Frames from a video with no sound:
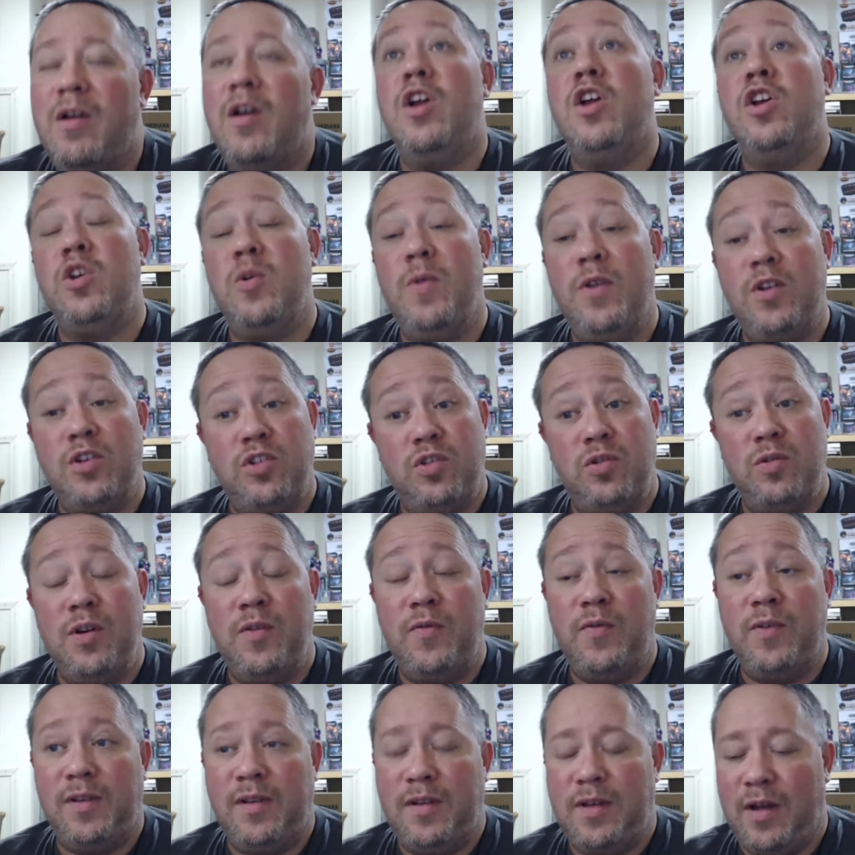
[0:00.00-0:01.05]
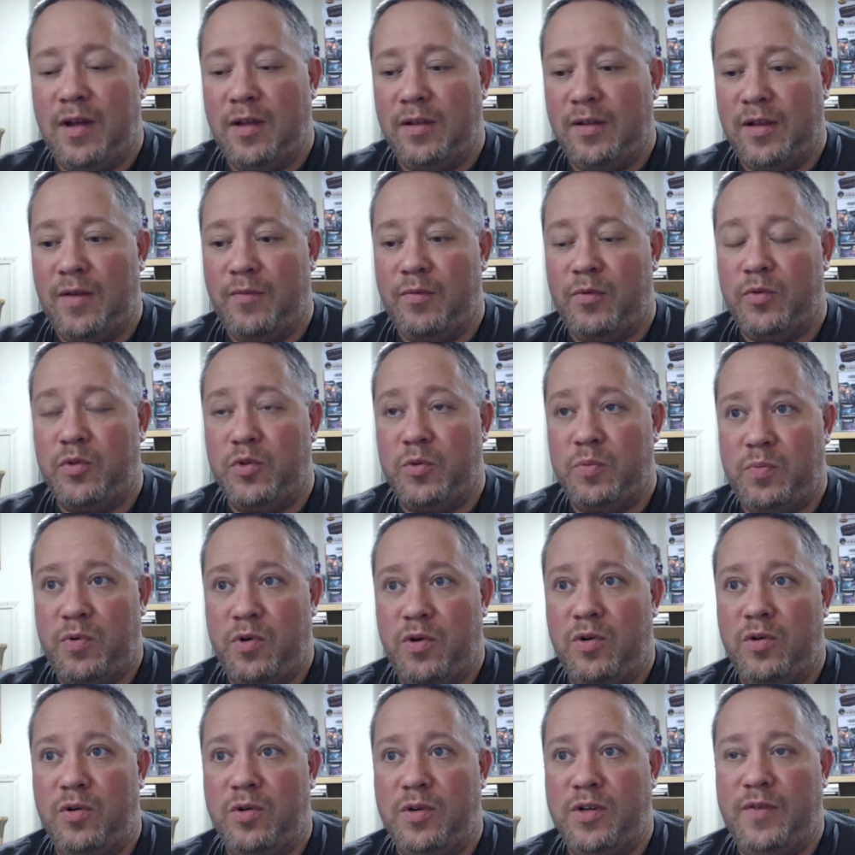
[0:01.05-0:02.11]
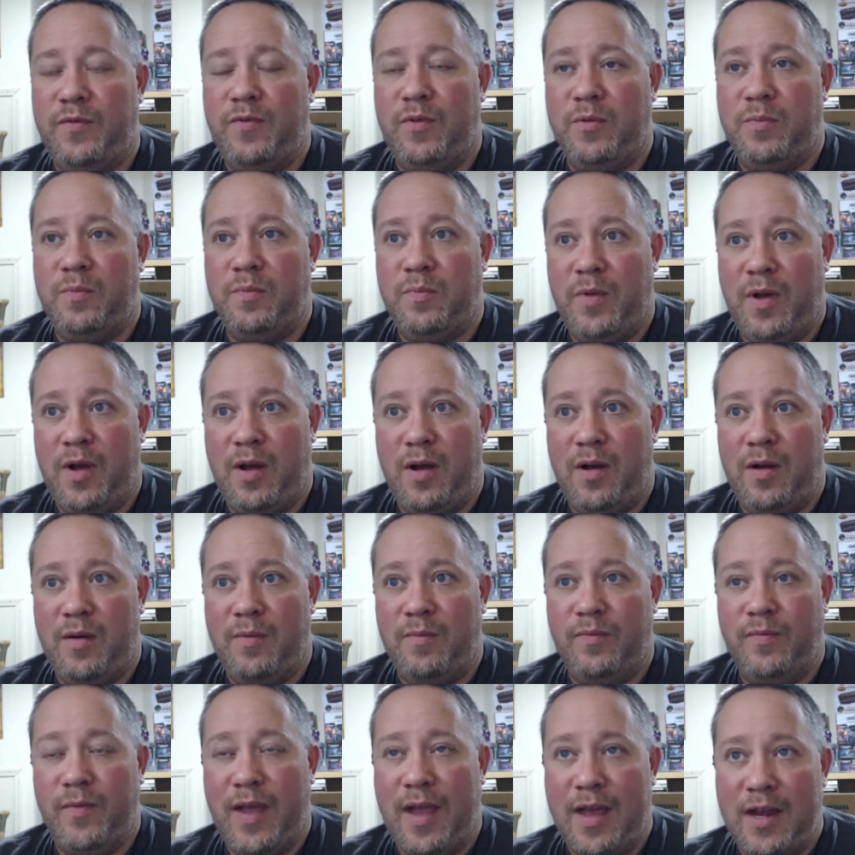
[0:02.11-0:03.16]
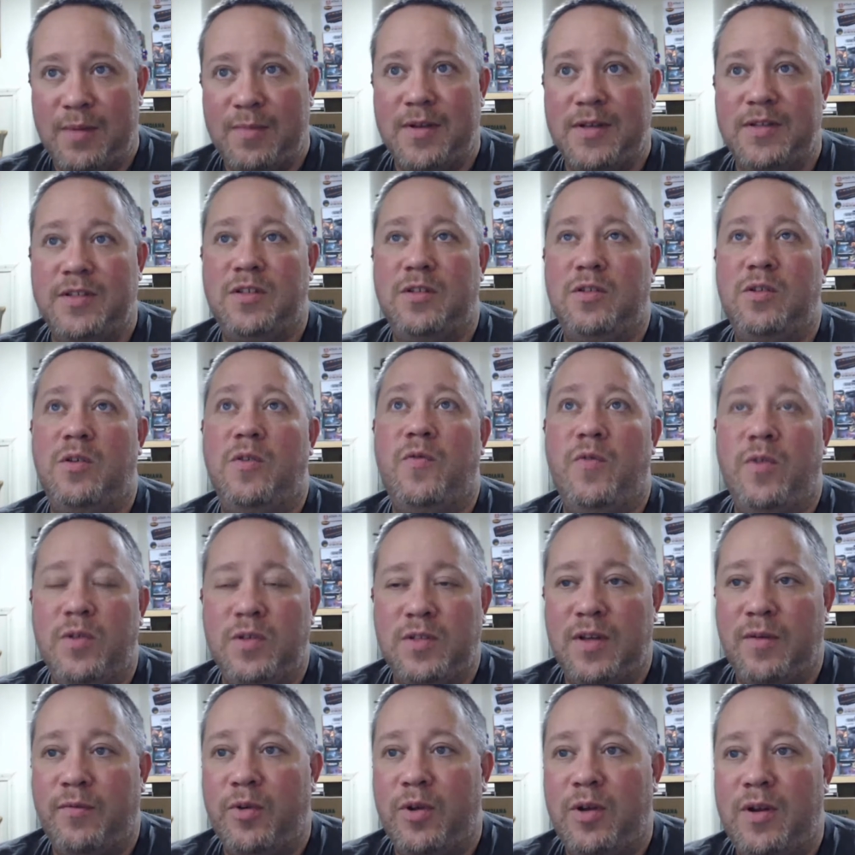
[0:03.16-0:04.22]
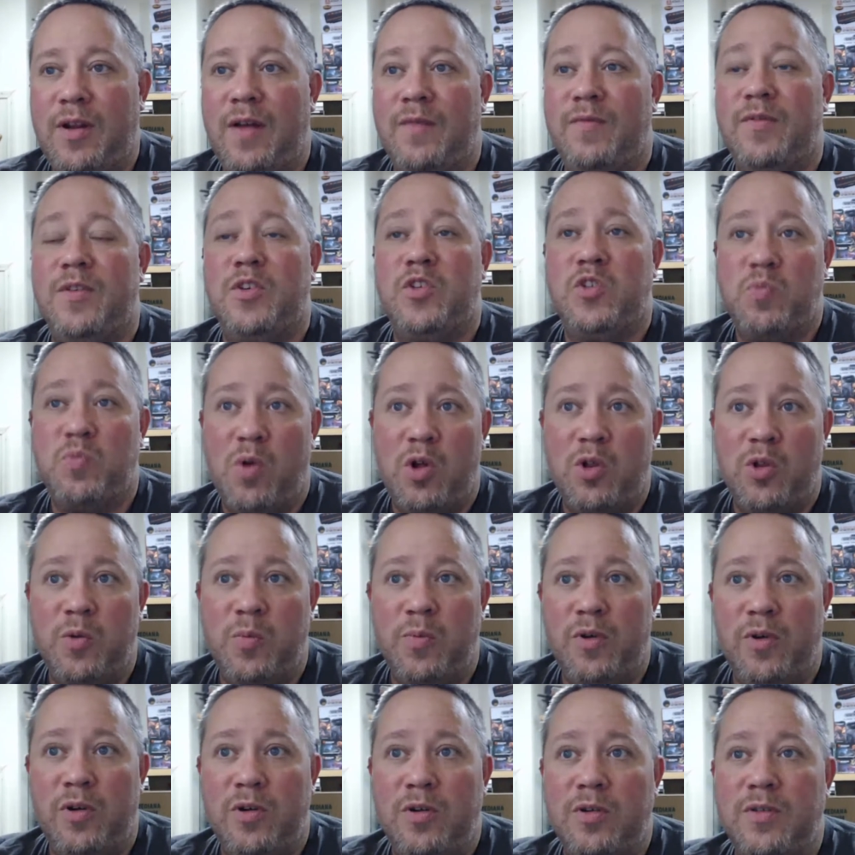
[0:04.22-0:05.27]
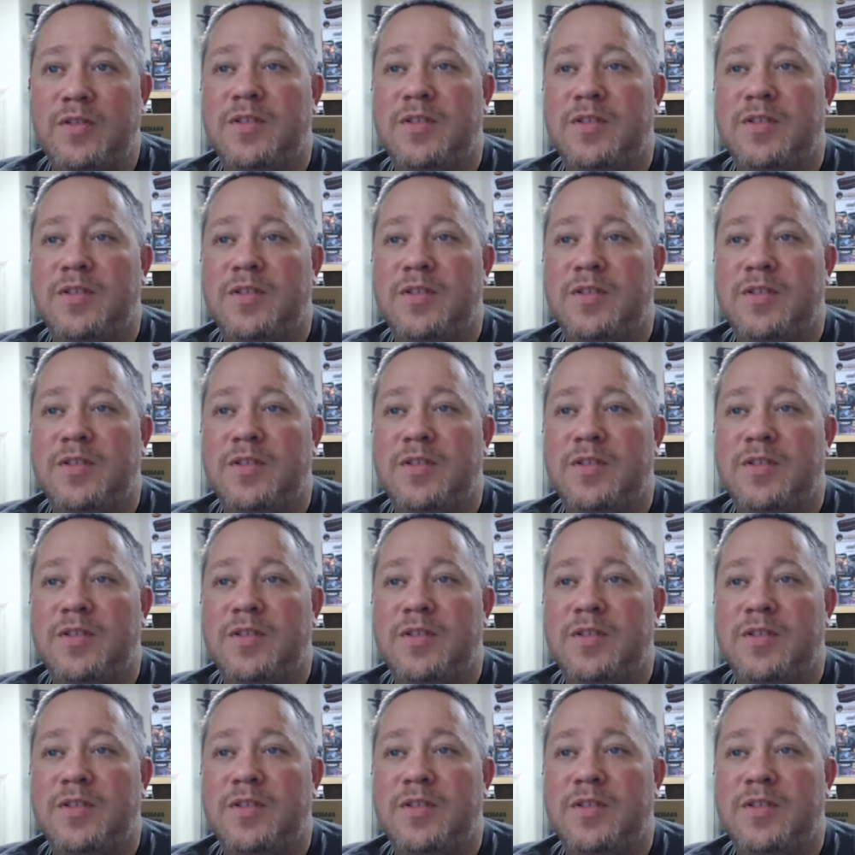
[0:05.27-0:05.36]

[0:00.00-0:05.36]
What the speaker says: You had two different levels per different enemies. So your first level, you'd have these smaller birds,